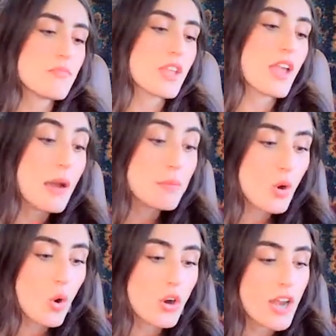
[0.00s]

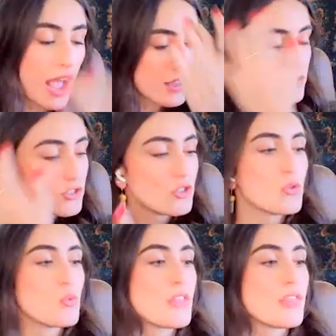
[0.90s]
Capricorn has to
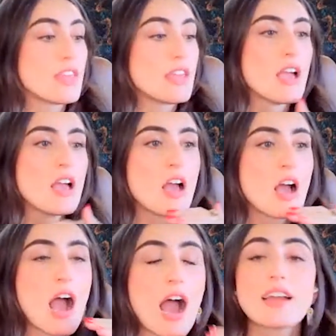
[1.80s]
do with the
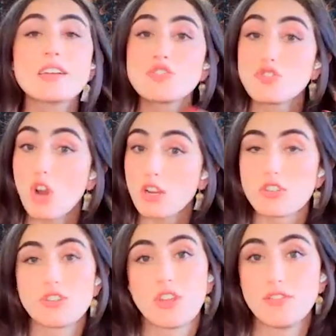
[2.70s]
highest
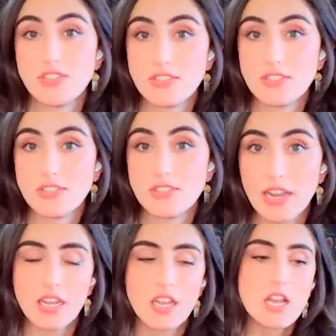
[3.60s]
structures of
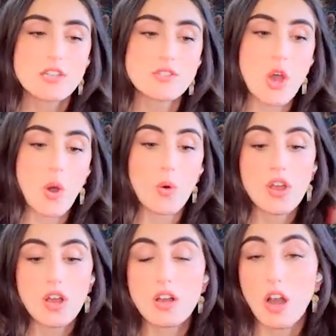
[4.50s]
society.
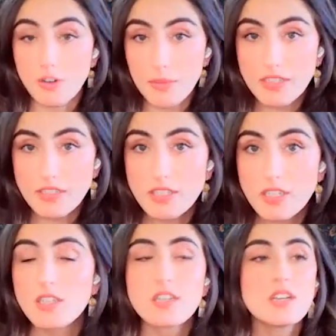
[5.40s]
So
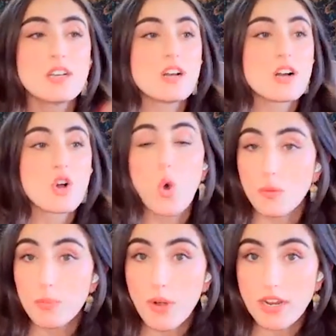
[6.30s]
government,
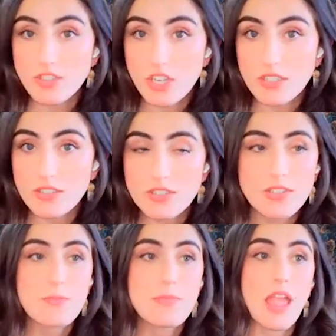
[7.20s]

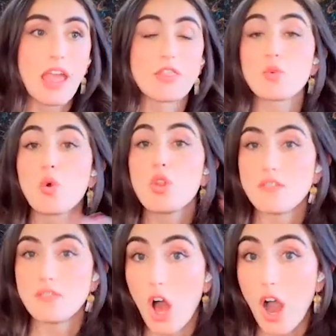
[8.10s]
corporations, and the rule
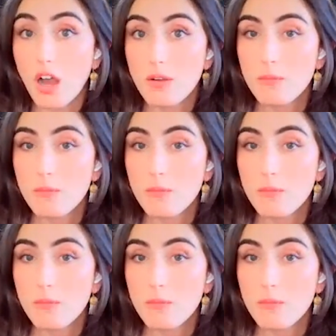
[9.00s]
of law.